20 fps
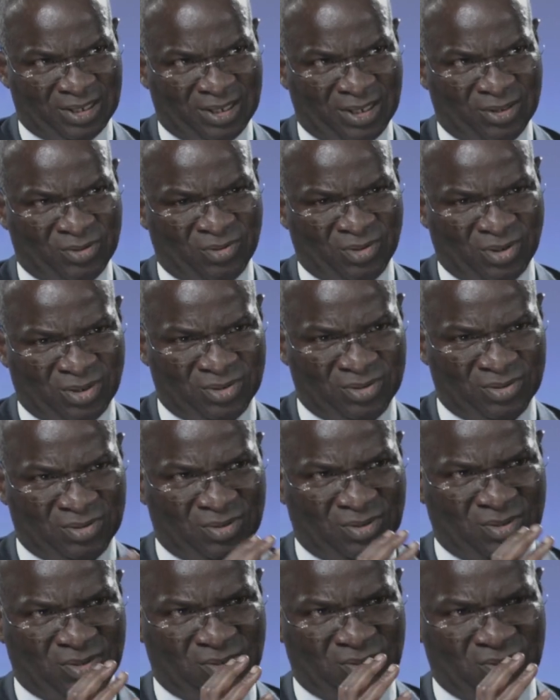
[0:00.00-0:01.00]
They do not
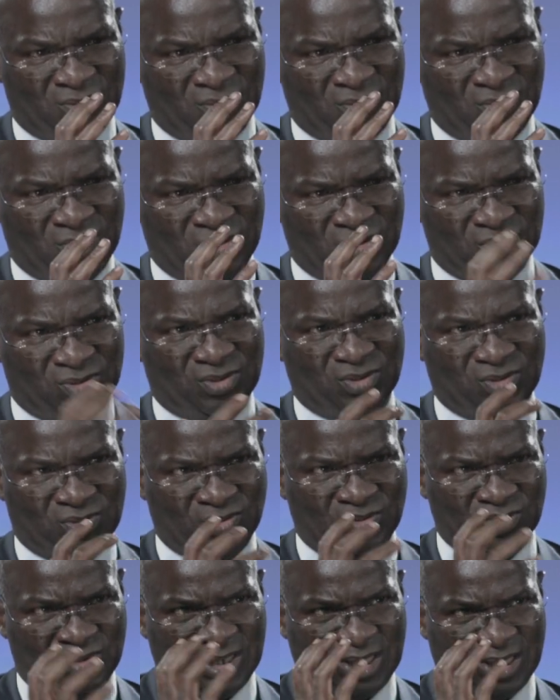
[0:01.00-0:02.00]

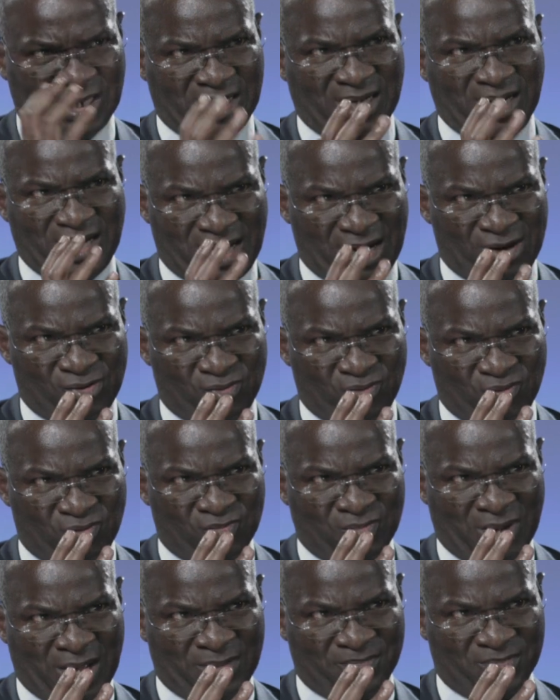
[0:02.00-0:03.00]
constitute a clear
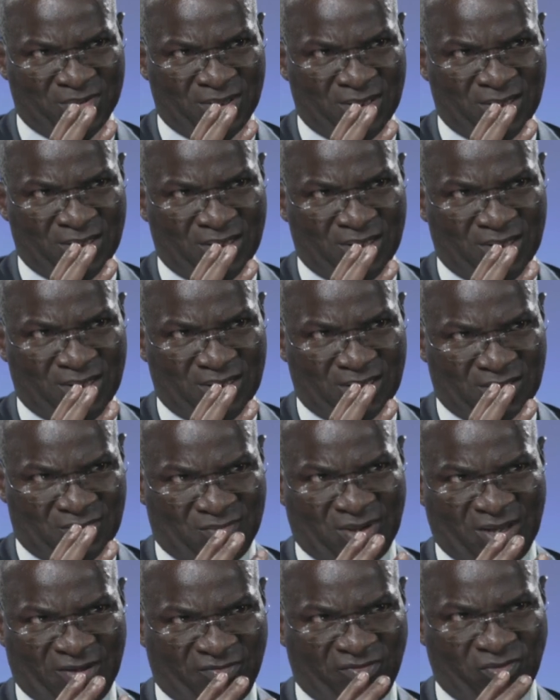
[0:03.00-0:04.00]
roadmap, in
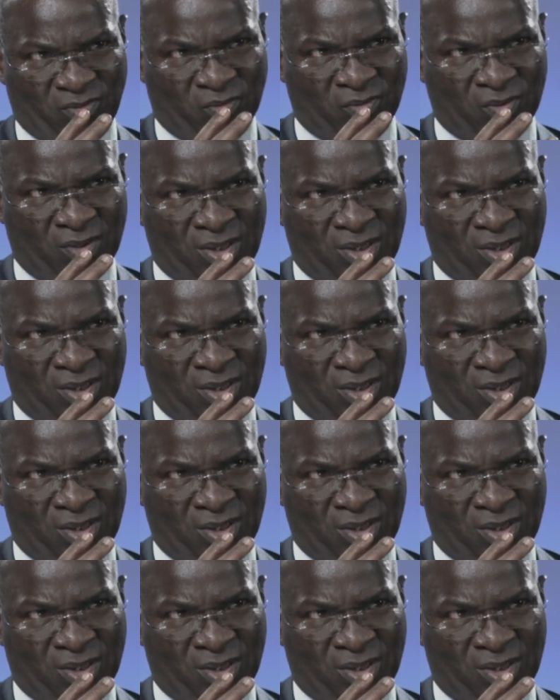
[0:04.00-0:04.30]
my view.